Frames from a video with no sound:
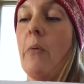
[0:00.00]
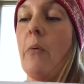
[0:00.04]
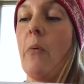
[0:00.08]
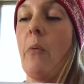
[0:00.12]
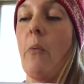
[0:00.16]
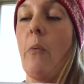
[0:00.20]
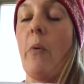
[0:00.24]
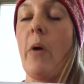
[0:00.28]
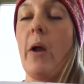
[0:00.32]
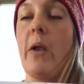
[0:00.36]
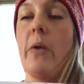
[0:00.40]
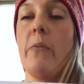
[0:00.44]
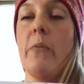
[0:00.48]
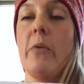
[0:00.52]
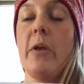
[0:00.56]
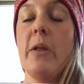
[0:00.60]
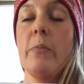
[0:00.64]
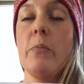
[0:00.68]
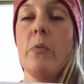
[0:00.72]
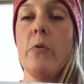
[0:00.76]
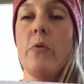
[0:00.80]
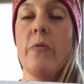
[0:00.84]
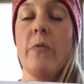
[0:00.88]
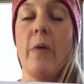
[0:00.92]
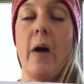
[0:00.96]
When we
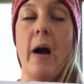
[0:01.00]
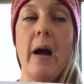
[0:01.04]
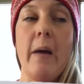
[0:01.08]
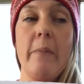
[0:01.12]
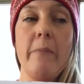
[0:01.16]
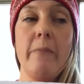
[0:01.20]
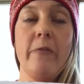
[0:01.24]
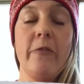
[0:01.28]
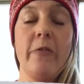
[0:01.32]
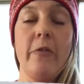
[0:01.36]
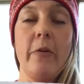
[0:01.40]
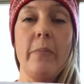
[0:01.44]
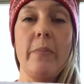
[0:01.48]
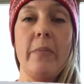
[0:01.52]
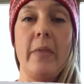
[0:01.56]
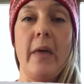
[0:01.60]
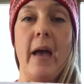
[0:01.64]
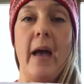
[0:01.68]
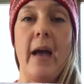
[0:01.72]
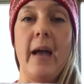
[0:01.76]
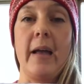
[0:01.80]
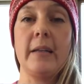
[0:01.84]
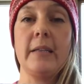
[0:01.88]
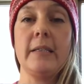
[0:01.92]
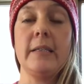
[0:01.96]
move up from
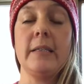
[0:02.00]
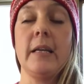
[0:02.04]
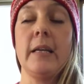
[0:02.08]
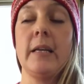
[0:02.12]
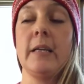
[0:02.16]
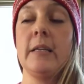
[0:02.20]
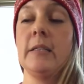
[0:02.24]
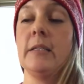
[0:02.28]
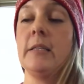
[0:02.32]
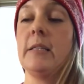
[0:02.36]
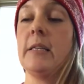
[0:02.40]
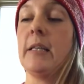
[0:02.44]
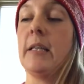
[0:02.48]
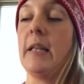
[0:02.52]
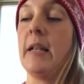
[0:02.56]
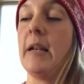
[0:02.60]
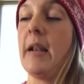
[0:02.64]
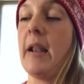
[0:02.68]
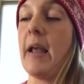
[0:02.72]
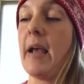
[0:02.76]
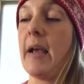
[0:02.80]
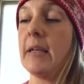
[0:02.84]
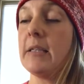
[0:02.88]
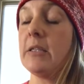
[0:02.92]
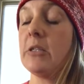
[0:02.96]
that to the
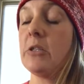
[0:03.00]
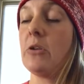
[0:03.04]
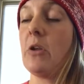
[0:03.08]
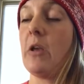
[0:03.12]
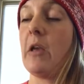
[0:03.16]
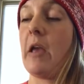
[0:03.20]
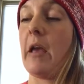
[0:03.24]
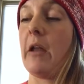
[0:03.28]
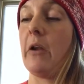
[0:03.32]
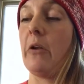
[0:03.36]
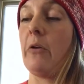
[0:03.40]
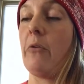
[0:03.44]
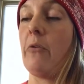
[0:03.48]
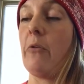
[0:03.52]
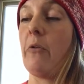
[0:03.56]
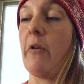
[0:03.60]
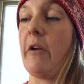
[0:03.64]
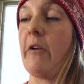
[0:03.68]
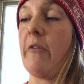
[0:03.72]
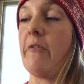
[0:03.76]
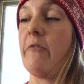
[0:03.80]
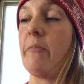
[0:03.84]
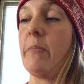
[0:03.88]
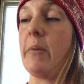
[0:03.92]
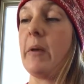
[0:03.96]
next
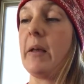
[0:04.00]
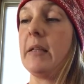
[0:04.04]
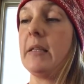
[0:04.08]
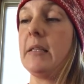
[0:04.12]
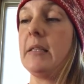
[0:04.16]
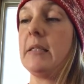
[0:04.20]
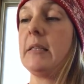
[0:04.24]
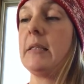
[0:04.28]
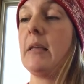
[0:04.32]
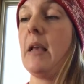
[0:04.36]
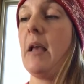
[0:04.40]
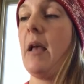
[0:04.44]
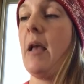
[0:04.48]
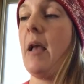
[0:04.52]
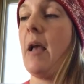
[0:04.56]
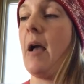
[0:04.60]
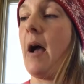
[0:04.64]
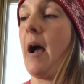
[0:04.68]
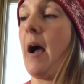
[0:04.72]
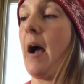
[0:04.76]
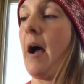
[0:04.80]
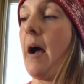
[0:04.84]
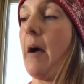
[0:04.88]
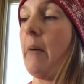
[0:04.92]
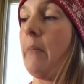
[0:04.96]
category of bits,
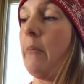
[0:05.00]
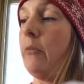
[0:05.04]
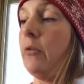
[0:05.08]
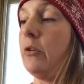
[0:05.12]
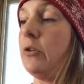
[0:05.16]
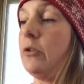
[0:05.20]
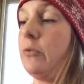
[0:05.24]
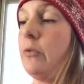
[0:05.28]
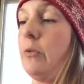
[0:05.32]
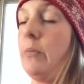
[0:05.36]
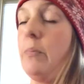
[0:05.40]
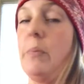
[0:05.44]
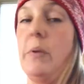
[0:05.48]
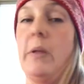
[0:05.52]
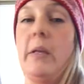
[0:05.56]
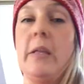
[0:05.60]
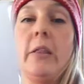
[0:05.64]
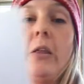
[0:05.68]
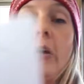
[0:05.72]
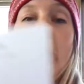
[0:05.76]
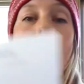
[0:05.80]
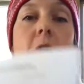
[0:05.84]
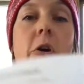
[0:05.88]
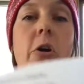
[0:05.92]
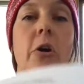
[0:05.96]
which would be
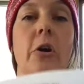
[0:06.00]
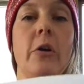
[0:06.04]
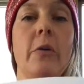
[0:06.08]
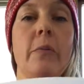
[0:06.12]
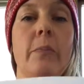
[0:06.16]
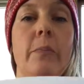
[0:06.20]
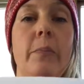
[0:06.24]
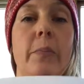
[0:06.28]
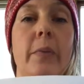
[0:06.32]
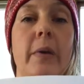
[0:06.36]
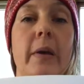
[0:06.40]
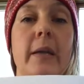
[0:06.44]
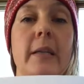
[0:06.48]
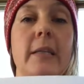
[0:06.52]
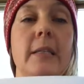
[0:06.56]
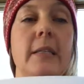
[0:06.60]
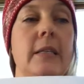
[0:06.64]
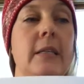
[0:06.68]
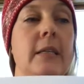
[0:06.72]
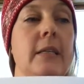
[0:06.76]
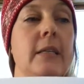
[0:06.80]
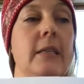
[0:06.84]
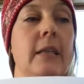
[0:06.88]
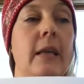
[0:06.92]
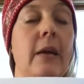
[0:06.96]
the curb
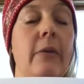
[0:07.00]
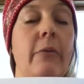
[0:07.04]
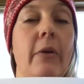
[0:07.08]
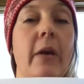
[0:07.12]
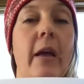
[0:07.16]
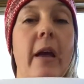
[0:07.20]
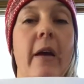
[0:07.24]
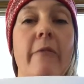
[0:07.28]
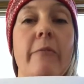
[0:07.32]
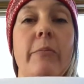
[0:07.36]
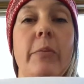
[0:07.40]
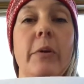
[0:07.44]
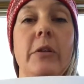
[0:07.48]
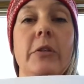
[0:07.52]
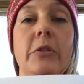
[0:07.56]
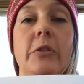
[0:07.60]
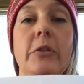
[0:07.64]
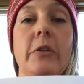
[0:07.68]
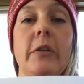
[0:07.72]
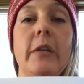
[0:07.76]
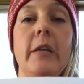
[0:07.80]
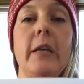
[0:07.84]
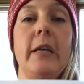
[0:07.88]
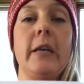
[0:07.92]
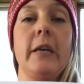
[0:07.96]
bit that we have
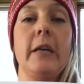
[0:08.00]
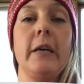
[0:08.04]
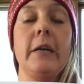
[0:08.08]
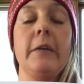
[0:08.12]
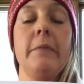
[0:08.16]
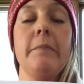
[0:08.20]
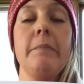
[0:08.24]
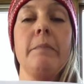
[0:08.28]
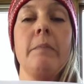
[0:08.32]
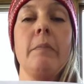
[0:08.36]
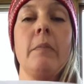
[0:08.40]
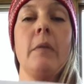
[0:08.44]
pictured here,